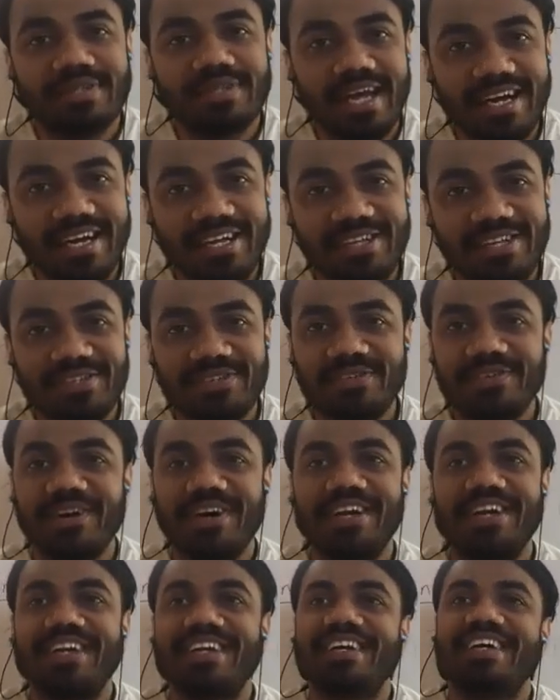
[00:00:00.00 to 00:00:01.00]
So that is
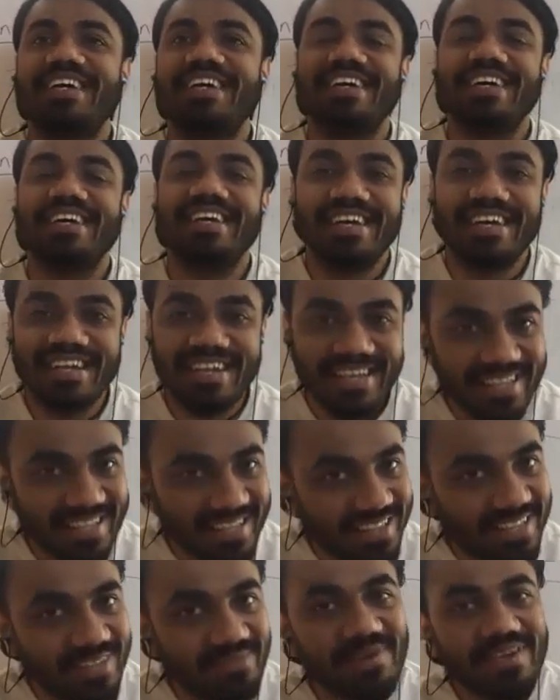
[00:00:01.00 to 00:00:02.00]
what
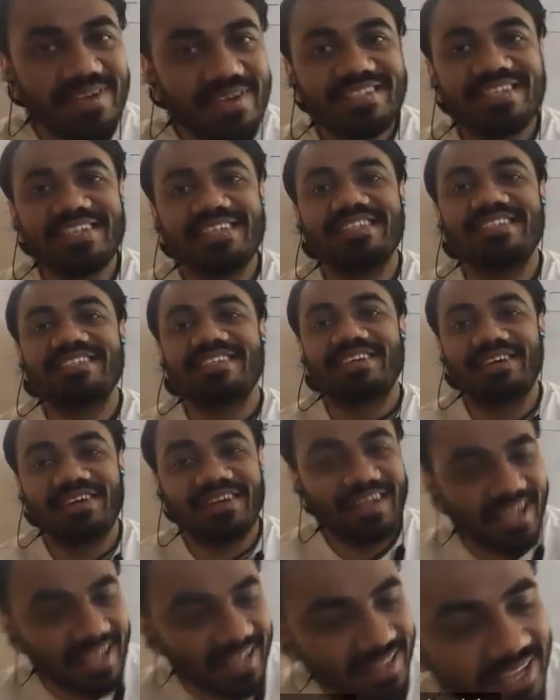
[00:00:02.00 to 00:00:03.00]
the muscles
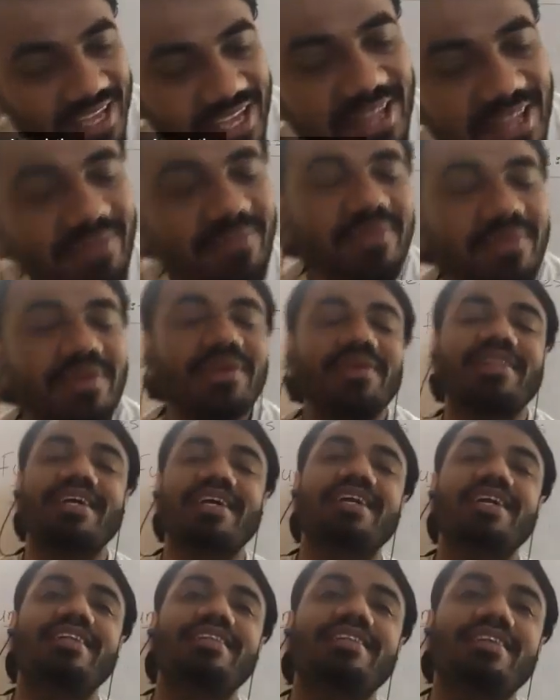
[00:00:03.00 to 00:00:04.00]
can help to
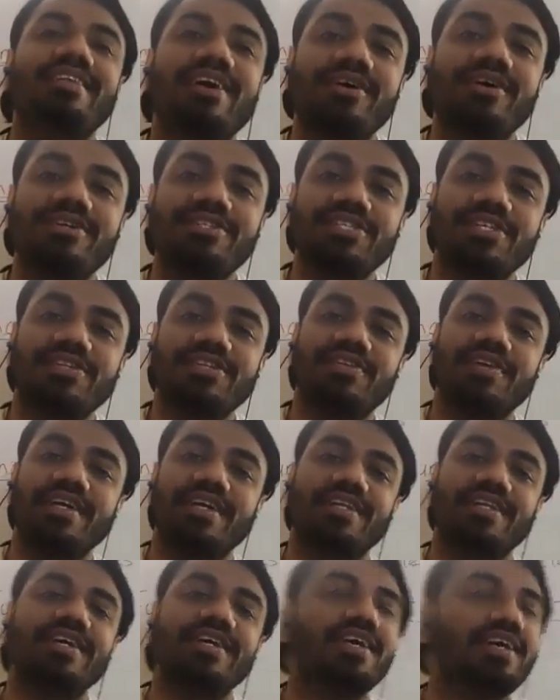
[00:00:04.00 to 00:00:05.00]
lead or
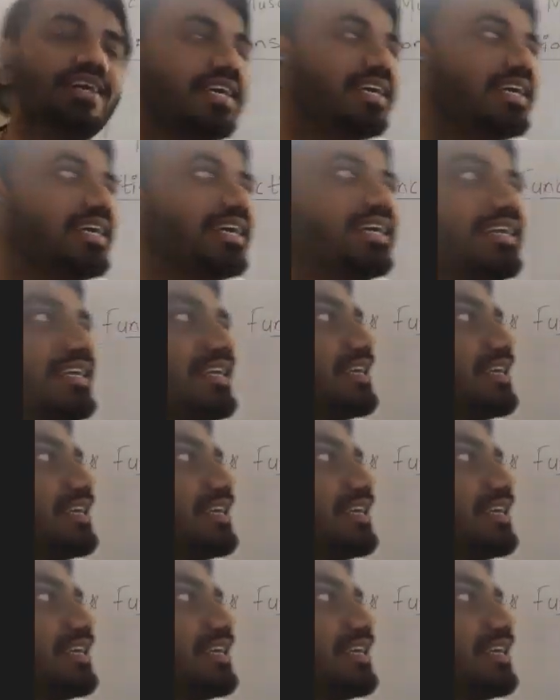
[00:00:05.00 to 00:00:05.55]
generate the heat